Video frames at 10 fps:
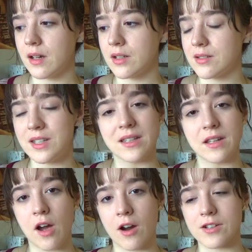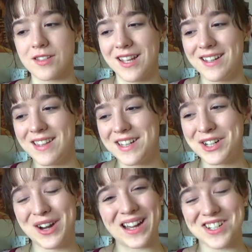stealing cars and
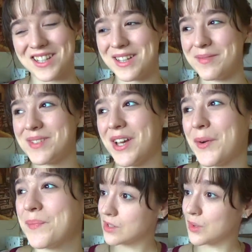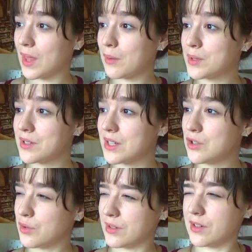then crashing them. So that was
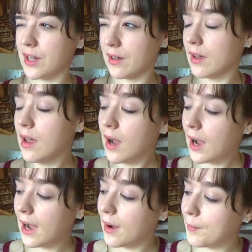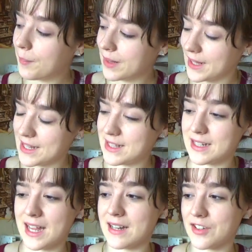interesting. But like I
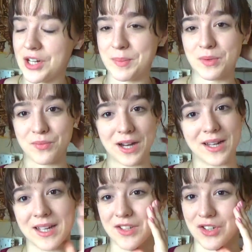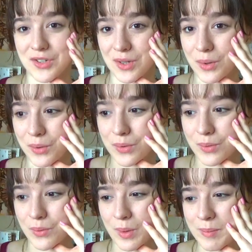said, Kenneth Graham's writing is just
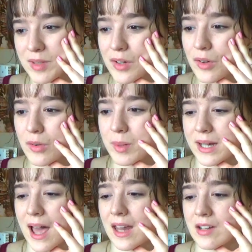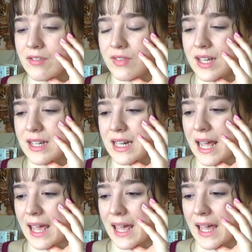so whimsical, but kind of
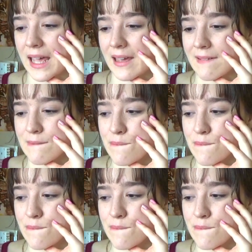in a